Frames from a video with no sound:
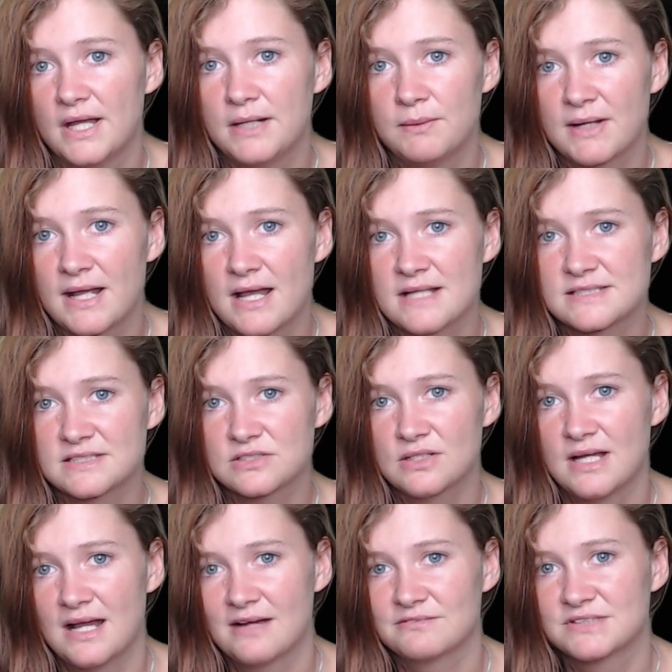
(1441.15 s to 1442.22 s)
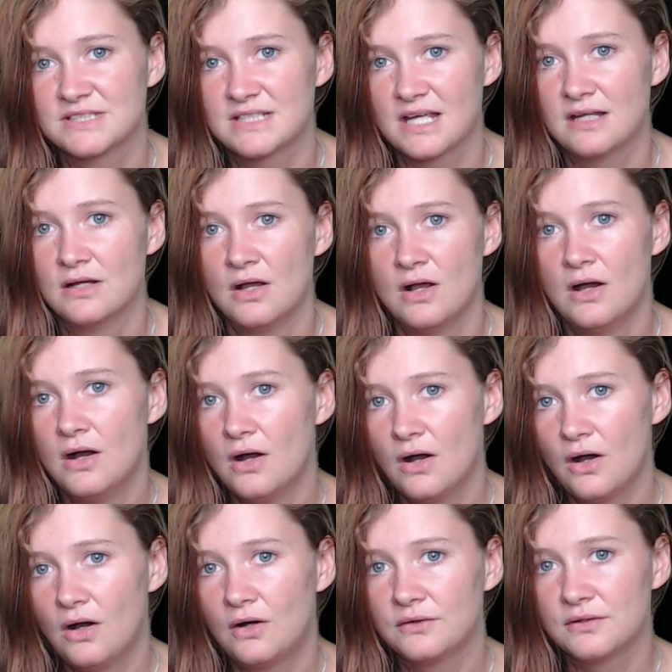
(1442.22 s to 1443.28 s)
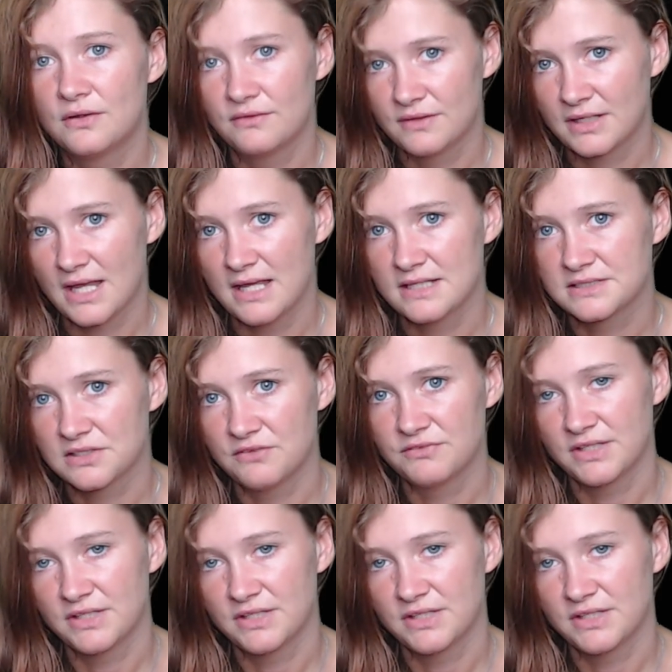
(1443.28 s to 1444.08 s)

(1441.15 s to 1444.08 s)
Anyway, guys, that's all I have today on the case of